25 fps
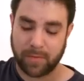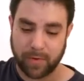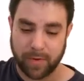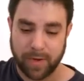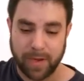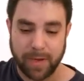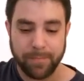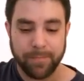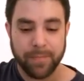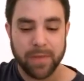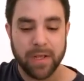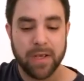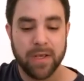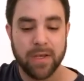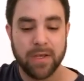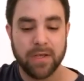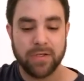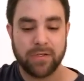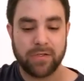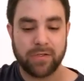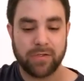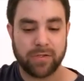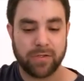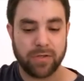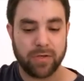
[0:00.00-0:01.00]
Right?
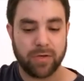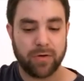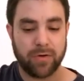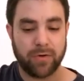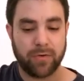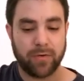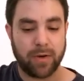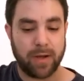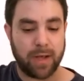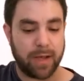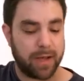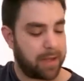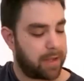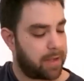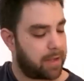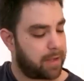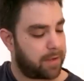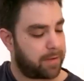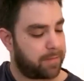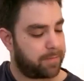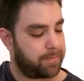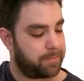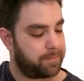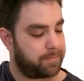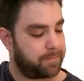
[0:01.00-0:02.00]
So
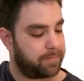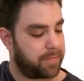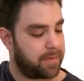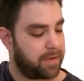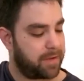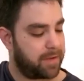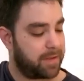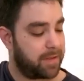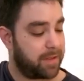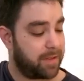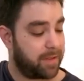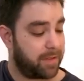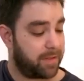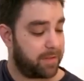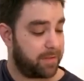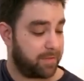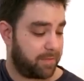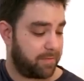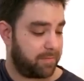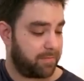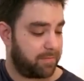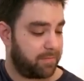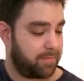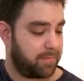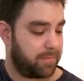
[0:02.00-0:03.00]
um,
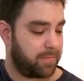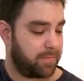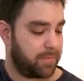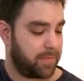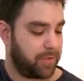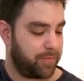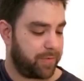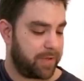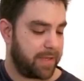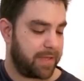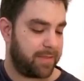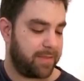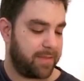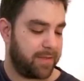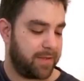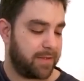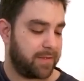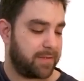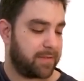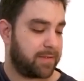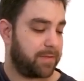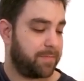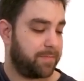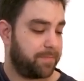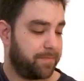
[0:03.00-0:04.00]
you get
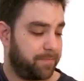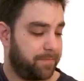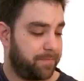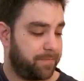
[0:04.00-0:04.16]
this.